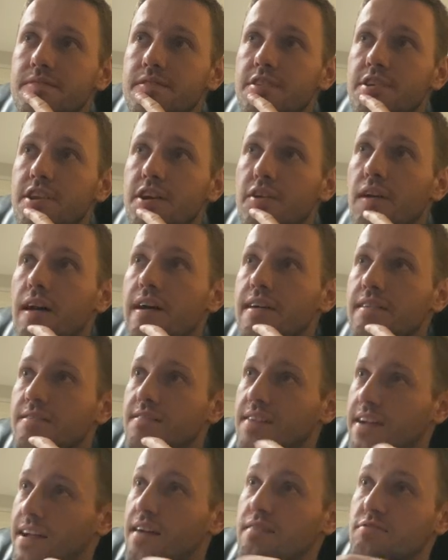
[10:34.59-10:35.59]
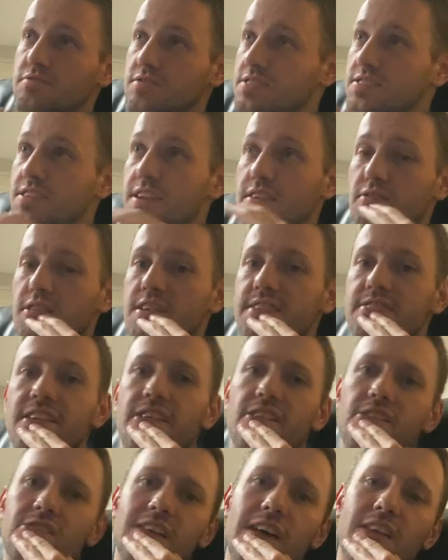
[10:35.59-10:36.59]
I was sitting right
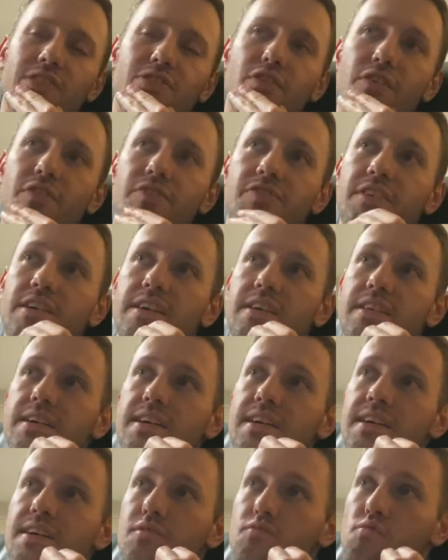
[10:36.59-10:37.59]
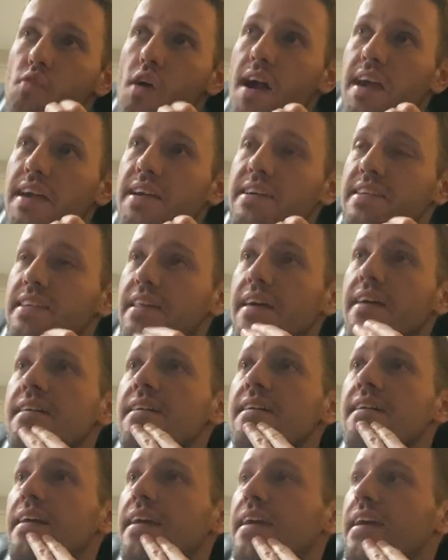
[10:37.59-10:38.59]
there, and I thought that Ryan
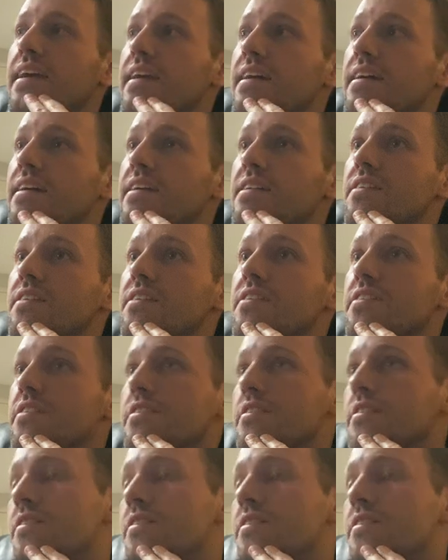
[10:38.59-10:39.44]
and